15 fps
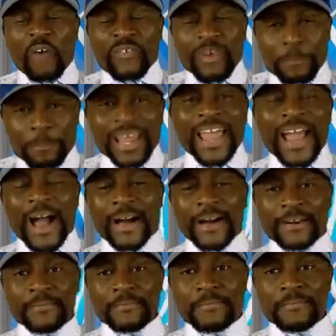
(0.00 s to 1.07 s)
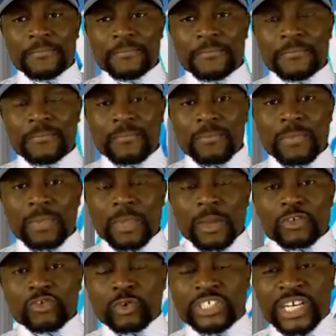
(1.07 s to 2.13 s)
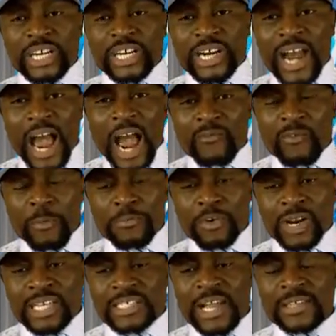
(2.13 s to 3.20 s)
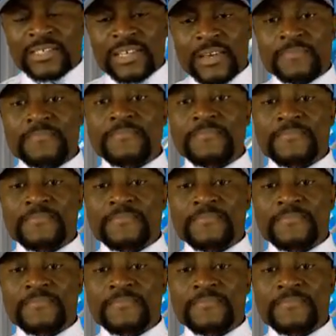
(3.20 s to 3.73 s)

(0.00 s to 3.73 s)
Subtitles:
of a player. So General Ivo be understand say,